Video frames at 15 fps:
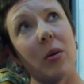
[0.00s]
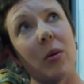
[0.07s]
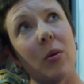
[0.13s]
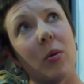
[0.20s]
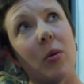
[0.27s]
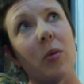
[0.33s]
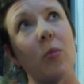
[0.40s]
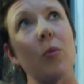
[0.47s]

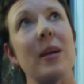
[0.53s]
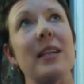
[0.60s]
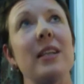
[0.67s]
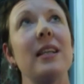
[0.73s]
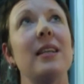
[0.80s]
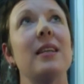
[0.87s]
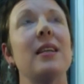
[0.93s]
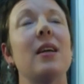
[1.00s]

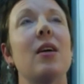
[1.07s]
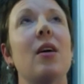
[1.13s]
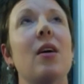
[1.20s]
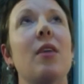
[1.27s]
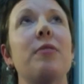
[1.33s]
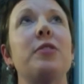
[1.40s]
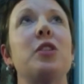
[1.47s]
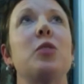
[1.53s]
when
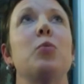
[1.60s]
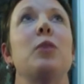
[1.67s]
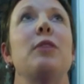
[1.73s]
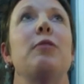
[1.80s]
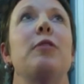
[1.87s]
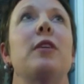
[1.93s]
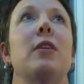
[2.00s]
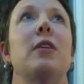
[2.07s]
often we
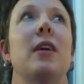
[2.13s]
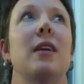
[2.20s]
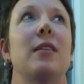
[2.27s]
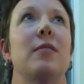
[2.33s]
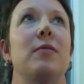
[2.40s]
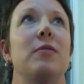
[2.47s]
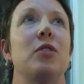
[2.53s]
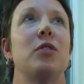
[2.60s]
feel kind
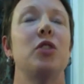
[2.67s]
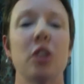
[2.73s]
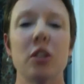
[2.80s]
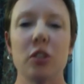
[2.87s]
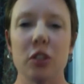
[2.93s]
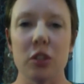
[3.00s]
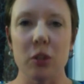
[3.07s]
of judged,